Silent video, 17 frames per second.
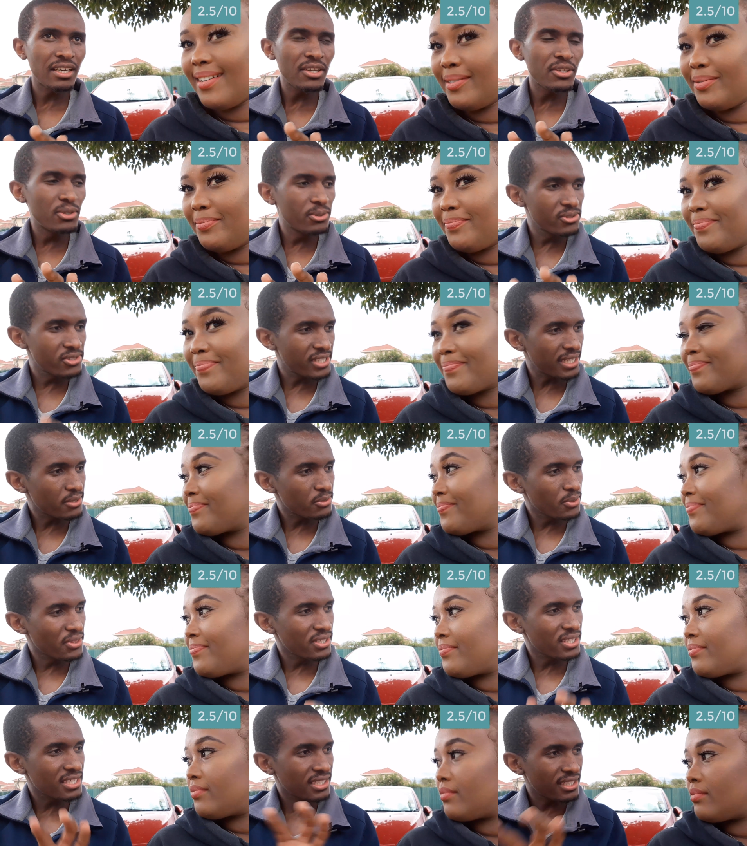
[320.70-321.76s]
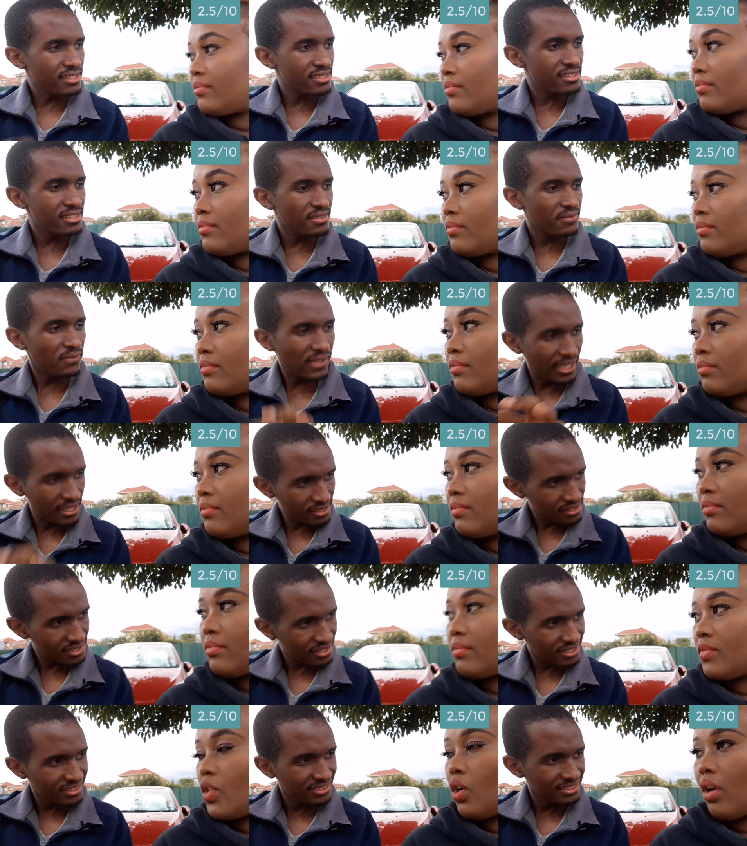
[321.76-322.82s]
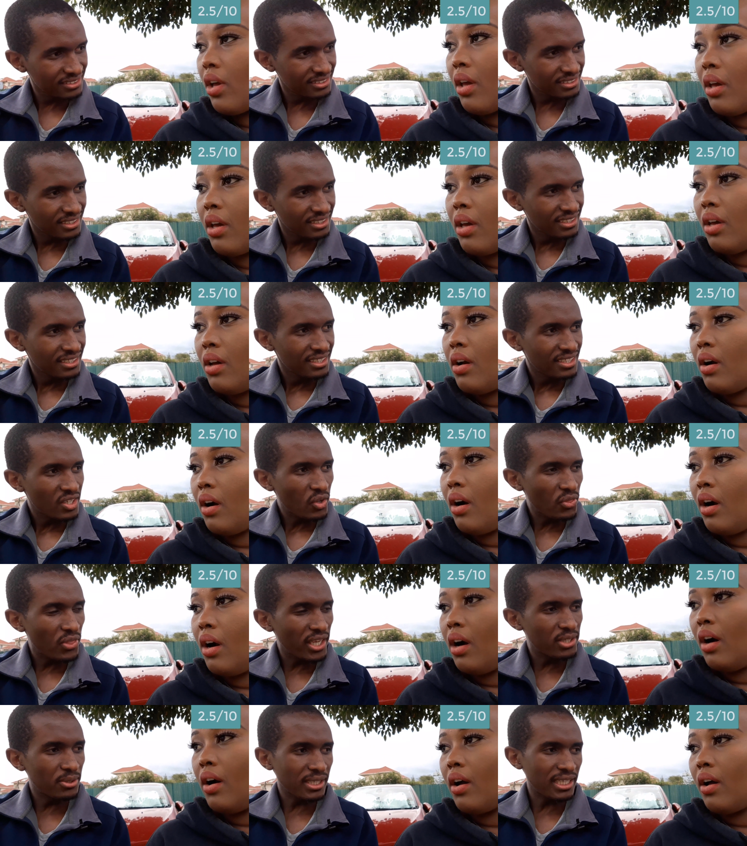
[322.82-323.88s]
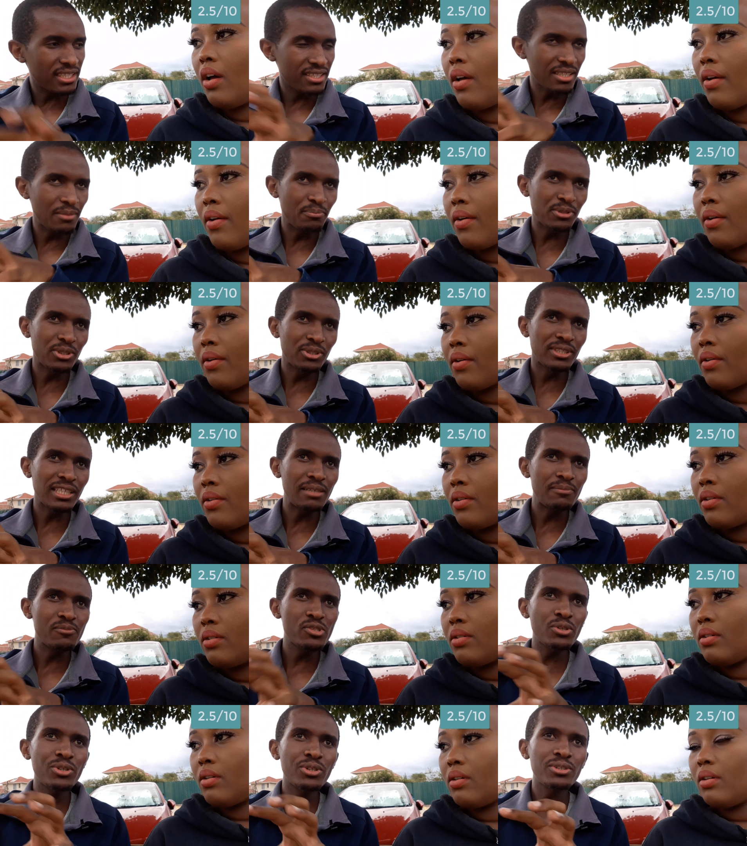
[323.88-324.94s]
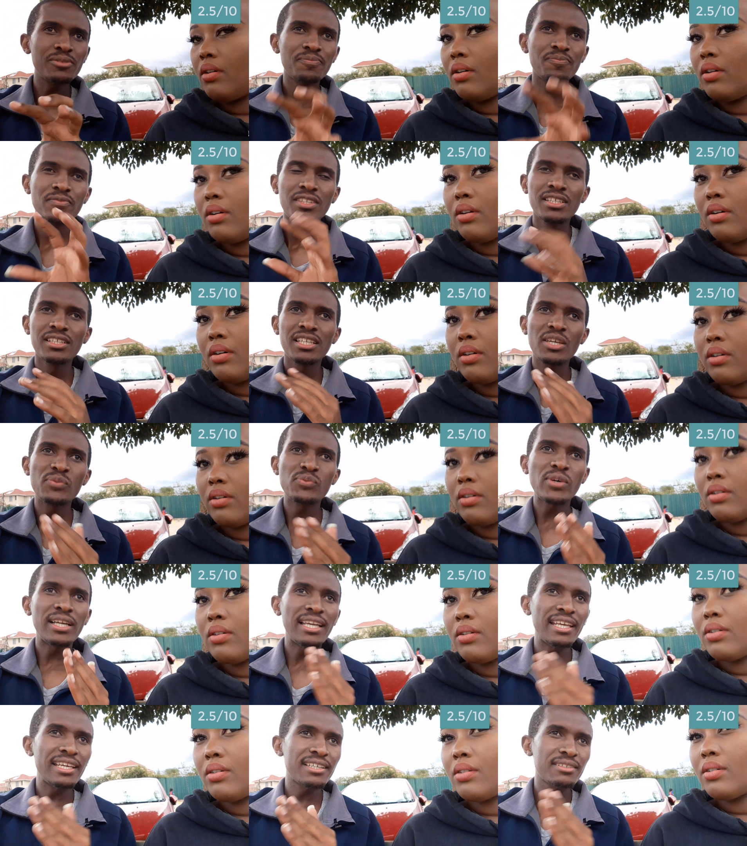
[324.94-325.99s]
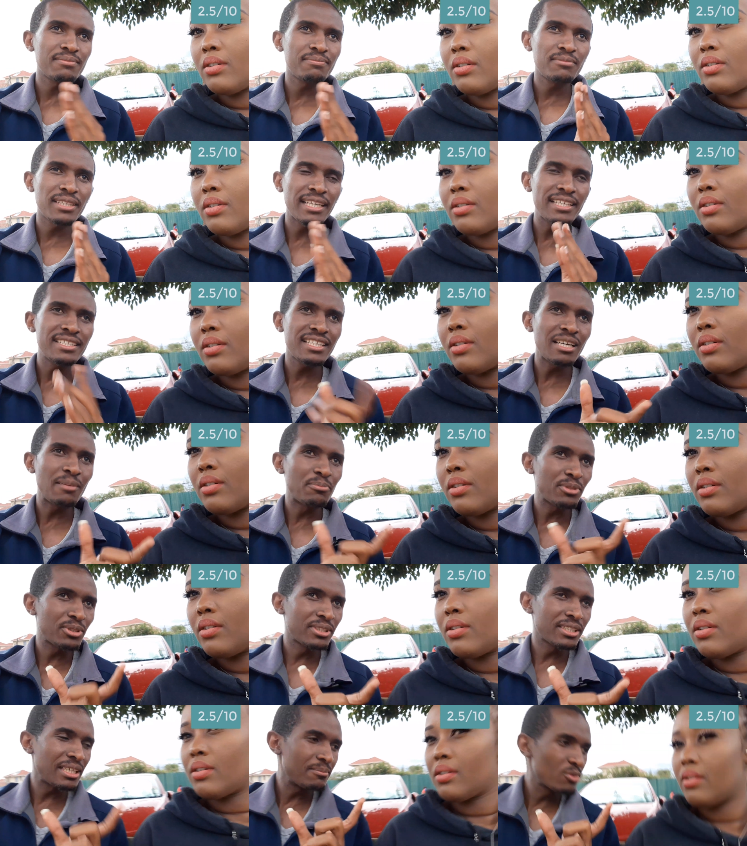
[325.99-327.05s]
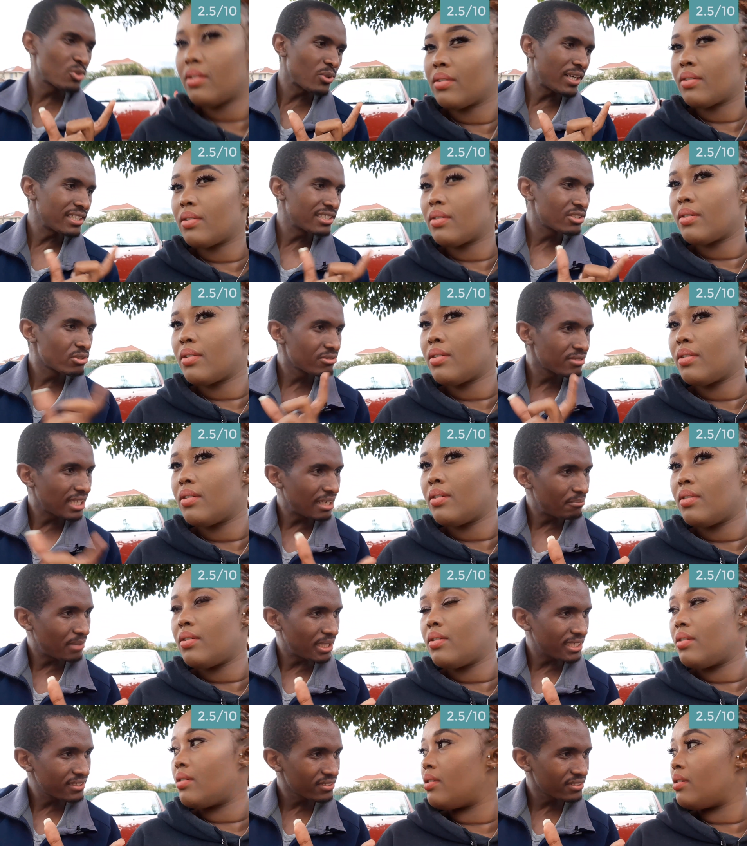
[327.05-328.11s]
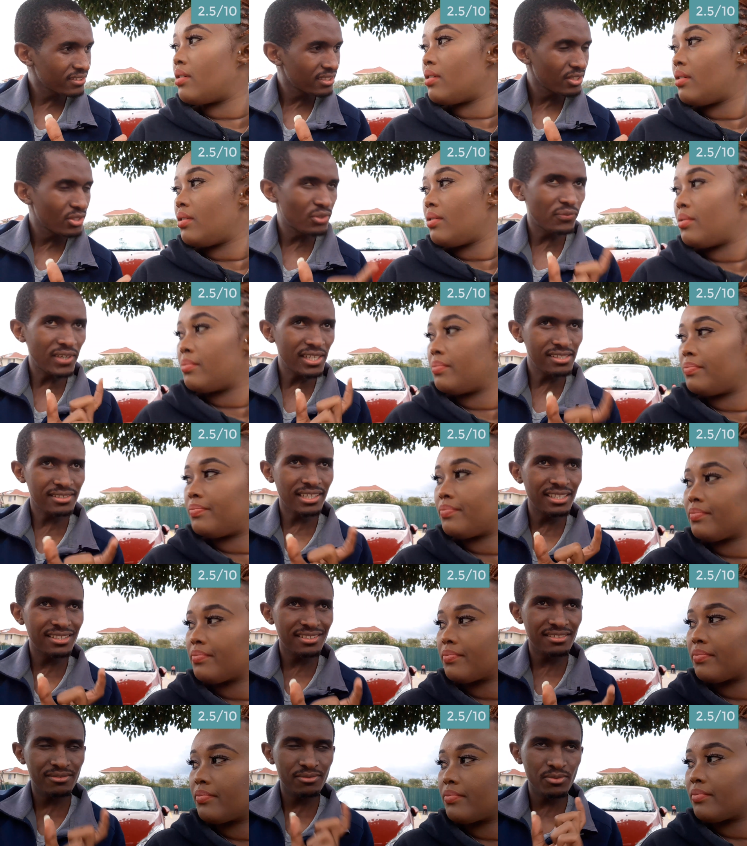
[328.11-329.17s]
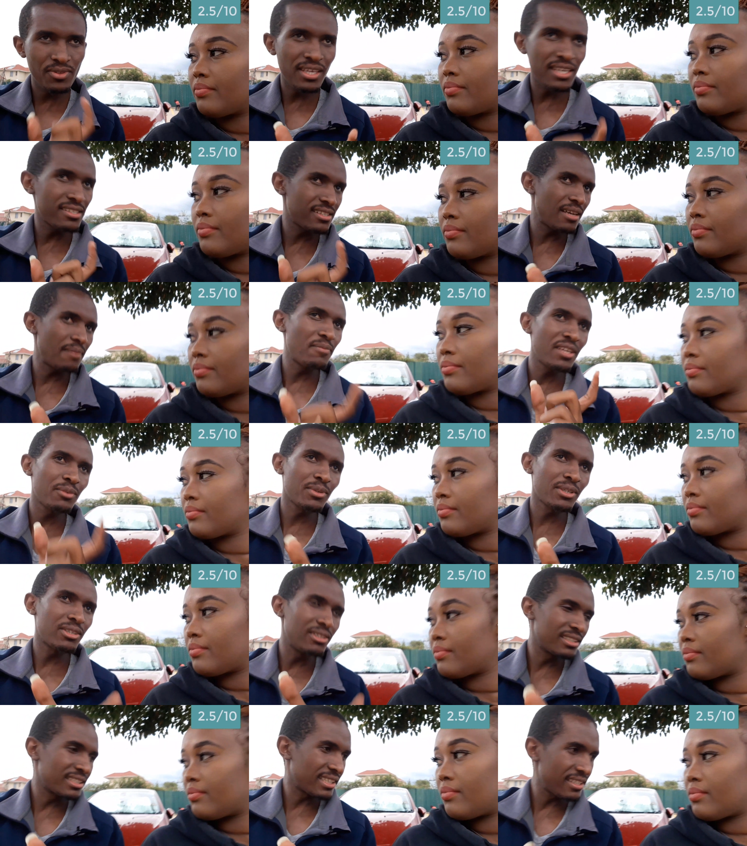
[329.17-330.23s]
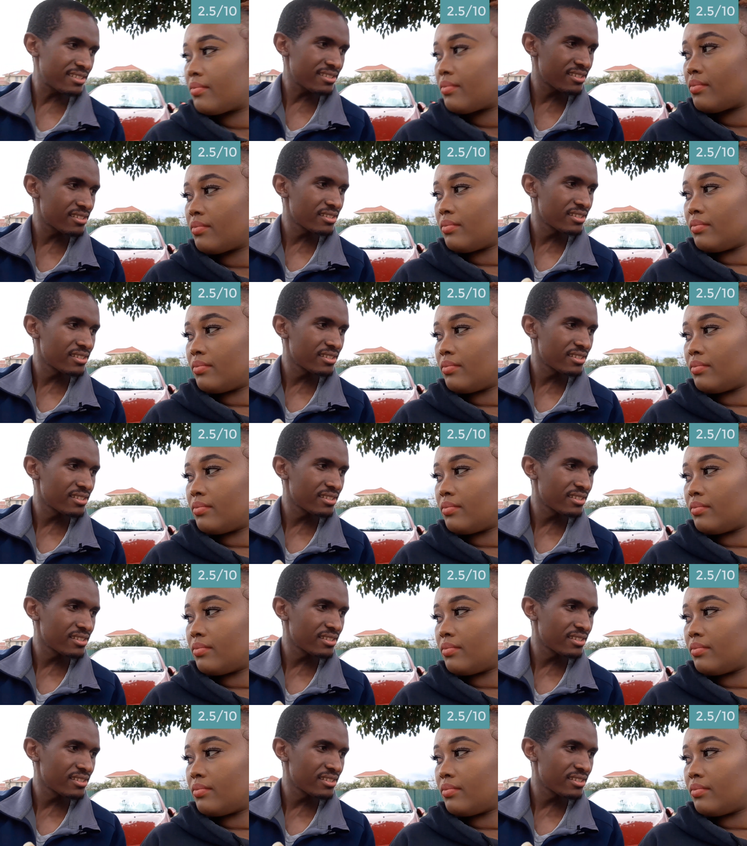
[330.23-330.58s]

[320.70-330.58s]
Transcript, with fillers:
Speaker 1: you start with test first. Okay. Oh. Then you write the program. So if you are like writing a program to add two numbers, uh-huh. you first write, there's something we call tests.